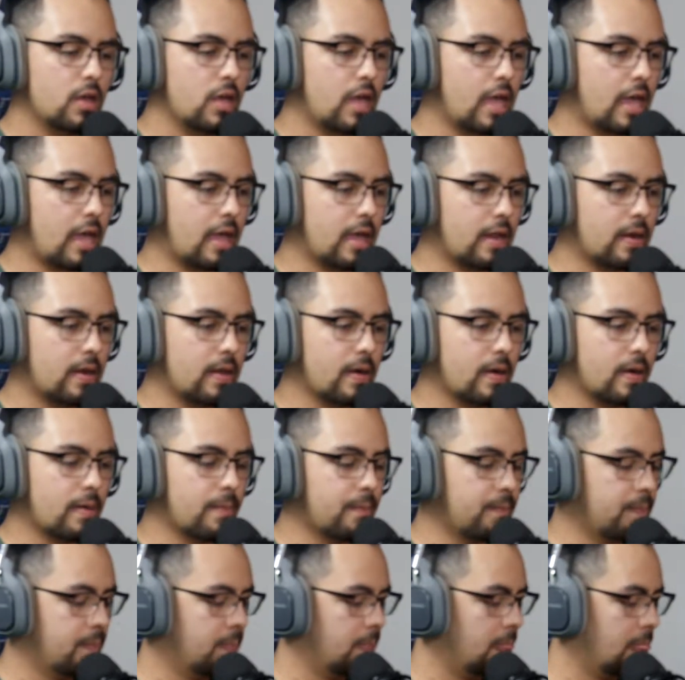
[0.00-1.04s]

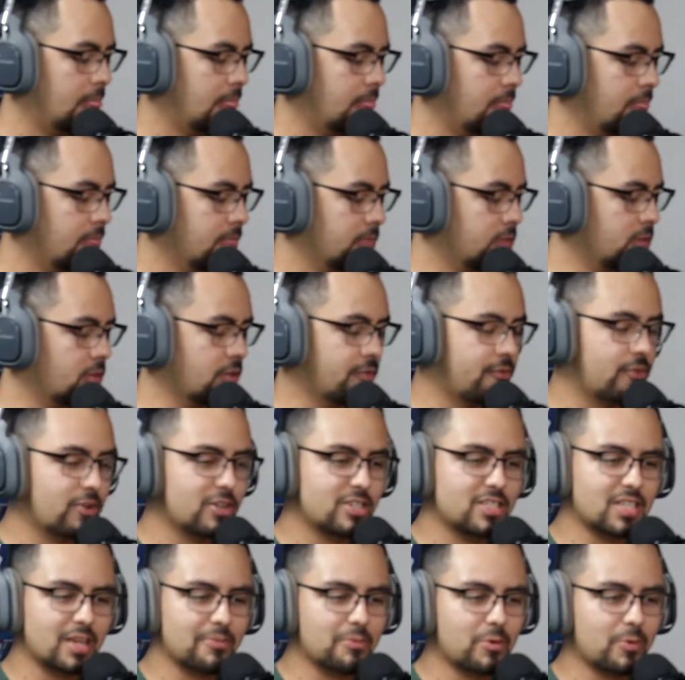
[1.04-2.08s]
And so the
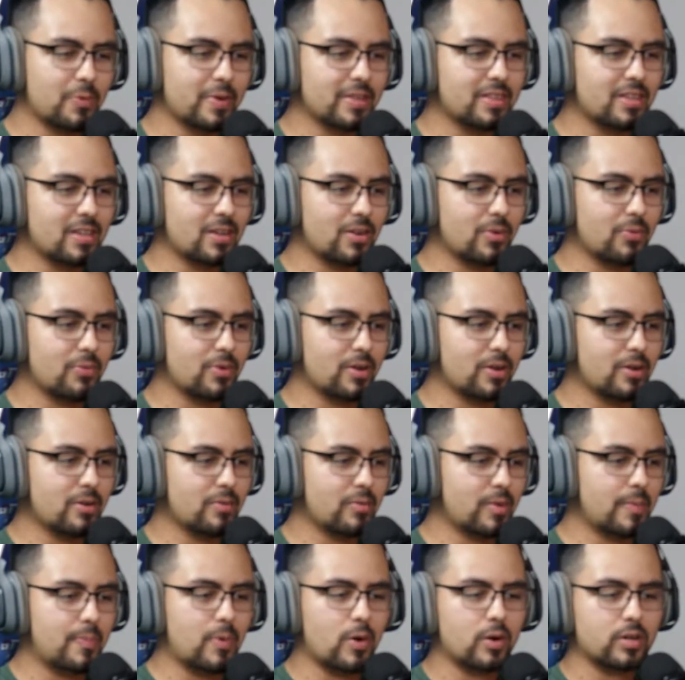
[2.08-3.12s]
first time we went there,
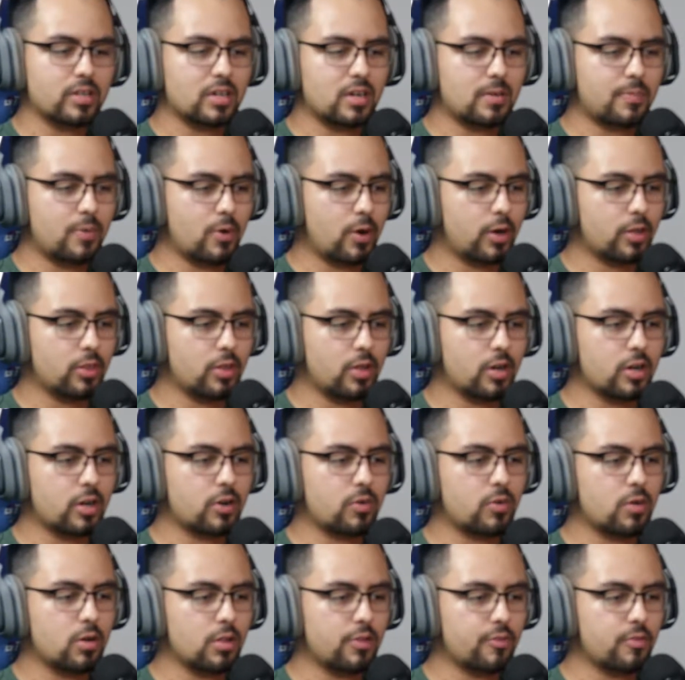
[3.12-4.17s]
we parked in a parking lot
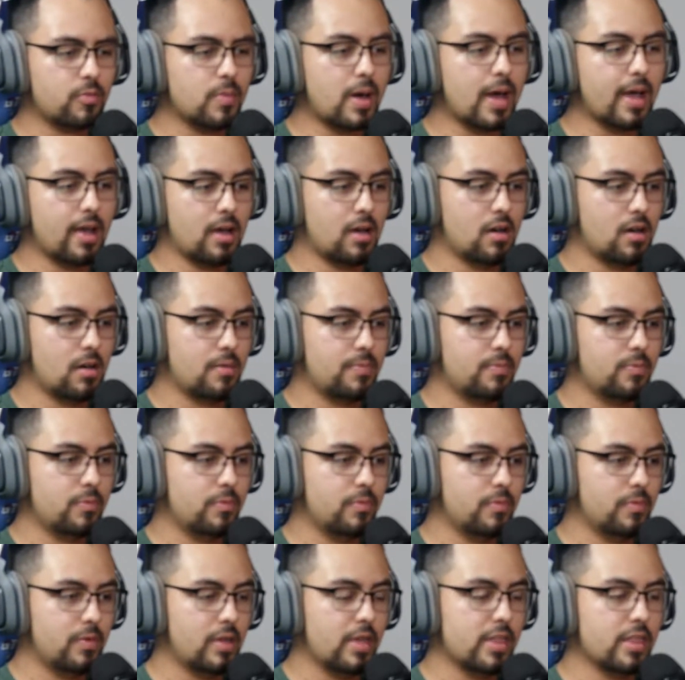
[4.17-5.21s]
across from IHOP,
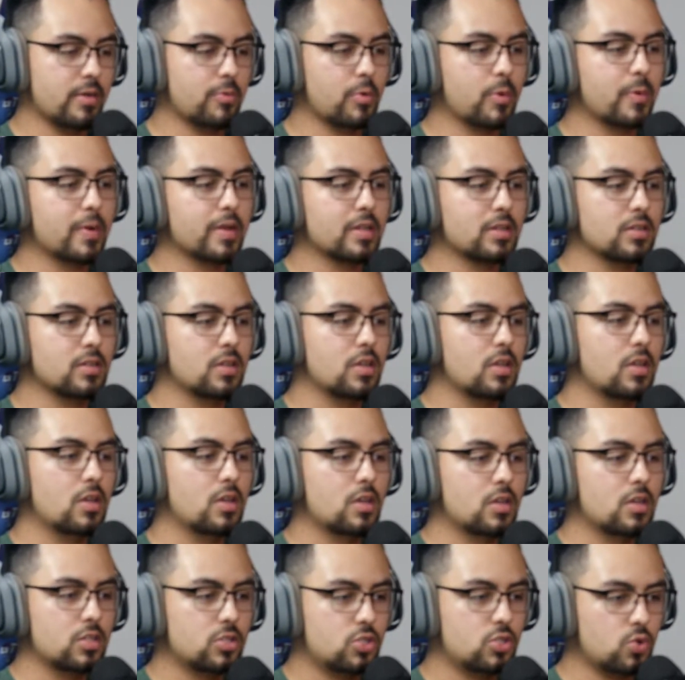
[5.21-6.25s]
and then we went
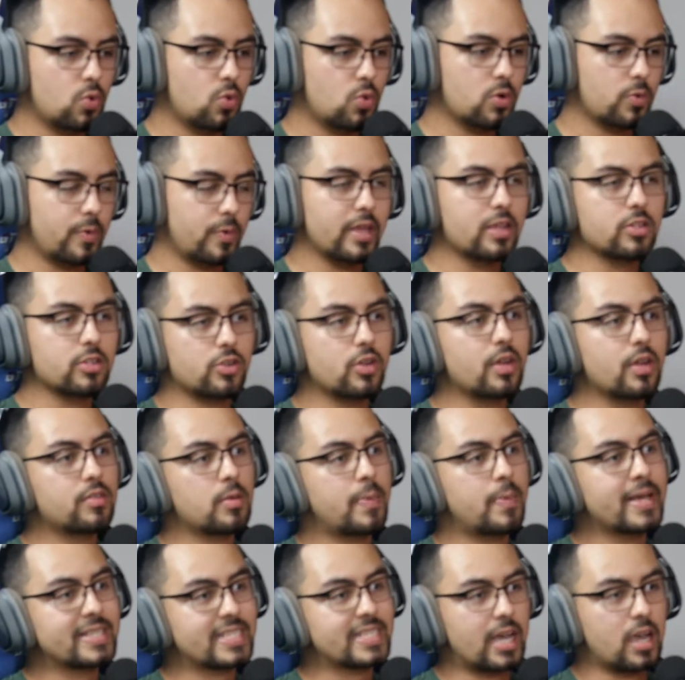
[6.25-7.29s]
toward. So you have
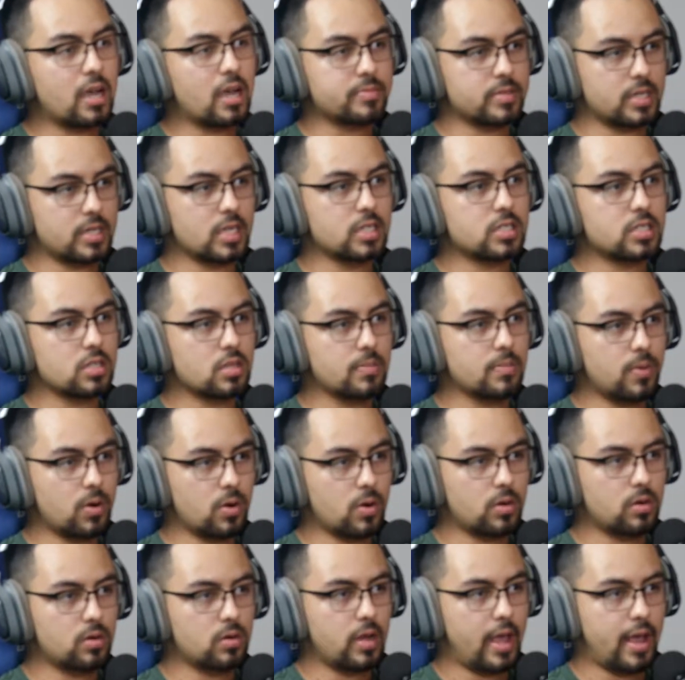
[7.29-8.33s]
to pass IHOP to get to the
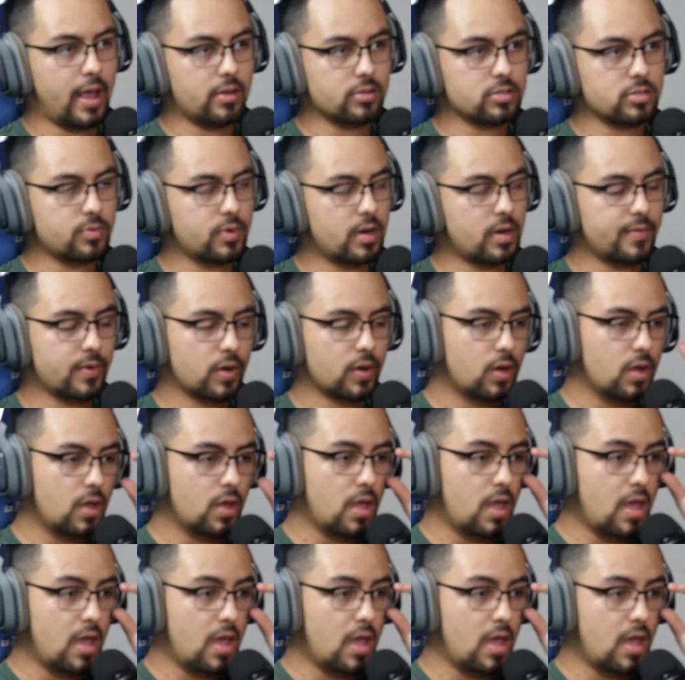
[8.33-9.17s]
Barn House or whatever.